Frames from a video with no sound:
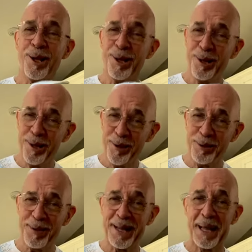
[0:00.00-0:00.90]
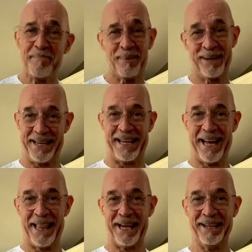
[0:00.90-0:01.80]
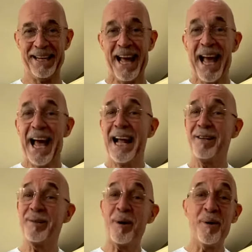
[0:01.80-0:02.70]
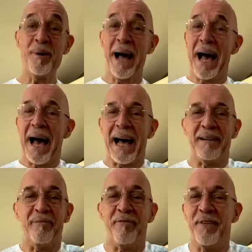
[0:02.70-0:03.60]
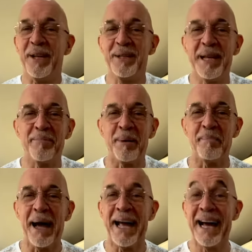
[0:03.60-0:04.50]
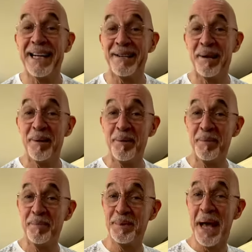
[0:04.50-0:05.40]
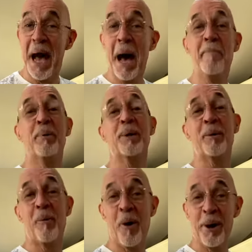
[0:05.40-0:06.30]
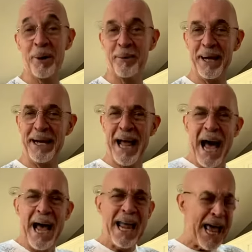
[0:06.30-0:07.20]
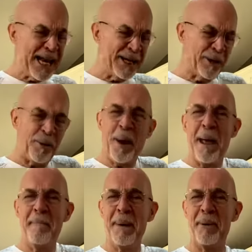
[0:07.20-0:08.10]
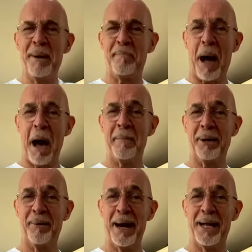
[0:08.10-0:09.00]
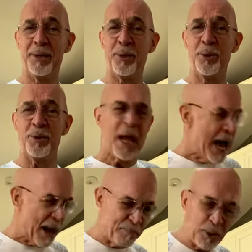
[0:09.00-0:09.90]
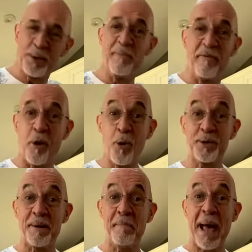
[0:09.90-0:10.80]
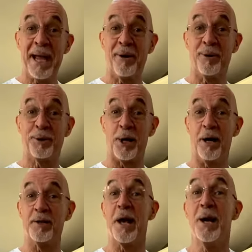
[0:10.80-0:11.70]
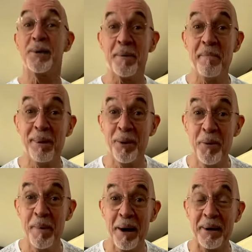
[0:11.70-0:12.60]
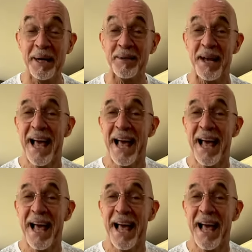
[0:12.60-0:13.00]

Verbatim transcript: loosely put together. And so I filled it with my ice cubes. I put the water in. I added cranberry pomegranate juice. I put some frozen mango chunks, some blueberries.